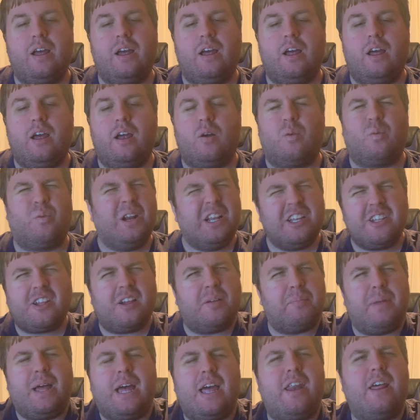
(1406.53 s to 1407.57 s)
Riz
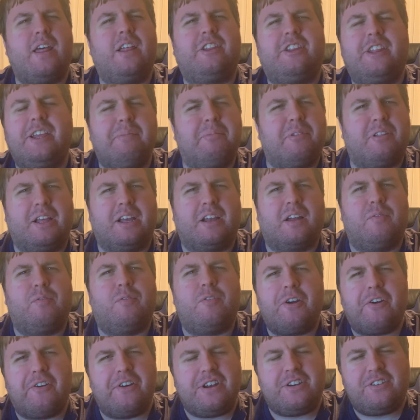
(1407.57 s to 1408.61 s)
Ahmed seems like a
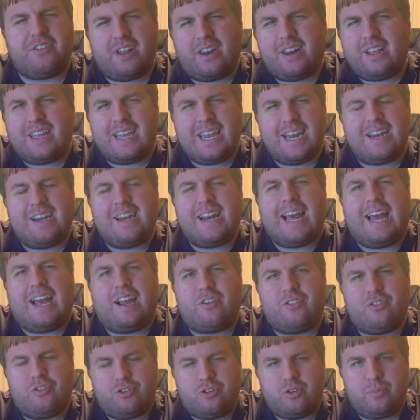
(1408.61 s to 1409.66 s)
very dedicated
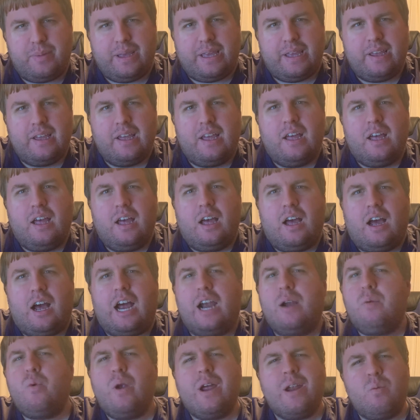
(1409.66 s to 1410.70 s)
actor to me. I
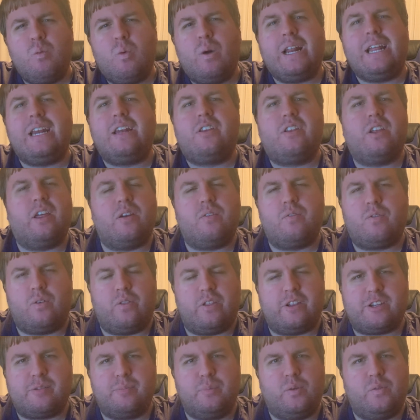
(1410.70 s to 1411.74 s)
read what he did for
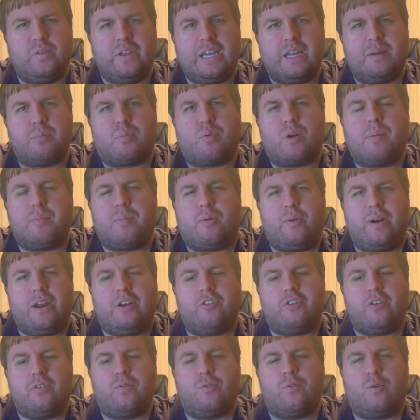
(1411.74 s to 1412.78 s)
this movie in
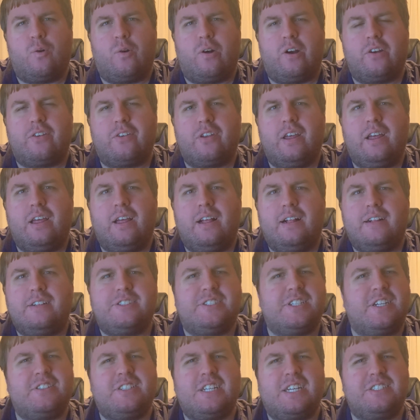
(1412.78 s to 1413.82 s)
preparation for it,
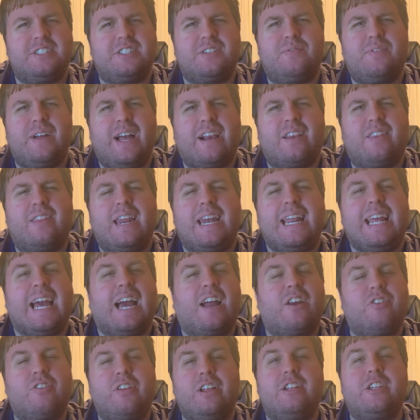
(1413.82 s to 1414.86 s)
such as the fact that he
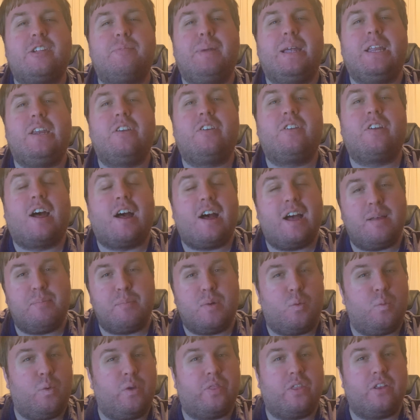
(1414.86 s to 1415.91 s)
actually spent time
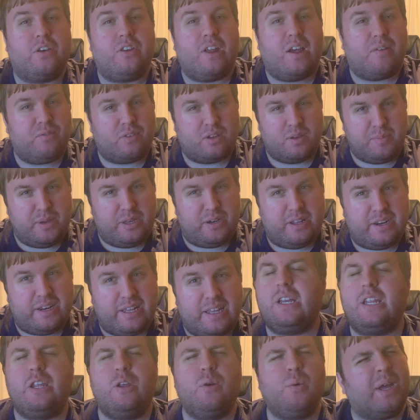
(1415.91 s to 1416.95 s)
with the deaf community.
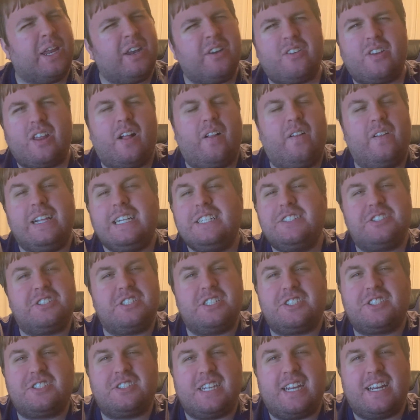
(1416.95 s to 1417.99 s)
You can tell he's
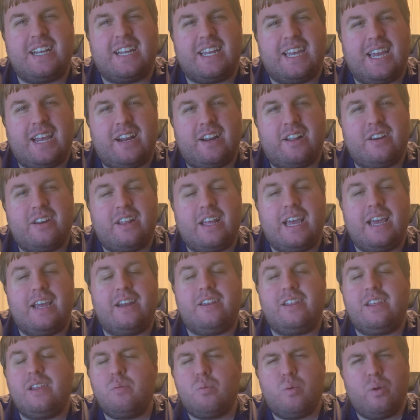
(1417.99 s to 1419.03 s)
just dedicated, and
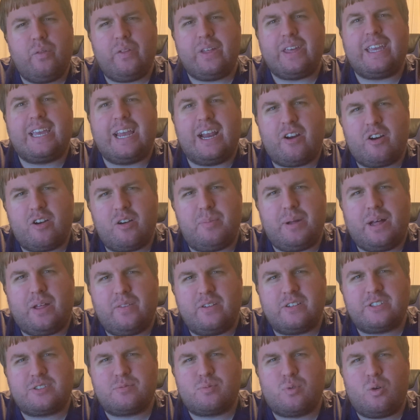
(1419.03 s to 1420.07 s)
he really cared about
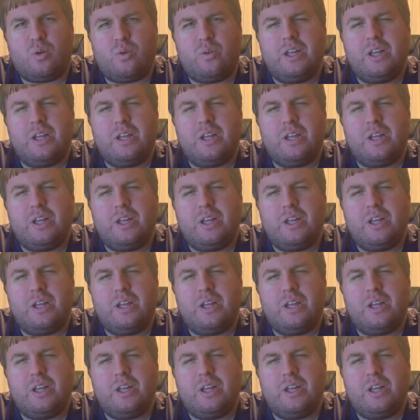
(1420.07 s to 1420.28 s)
this role.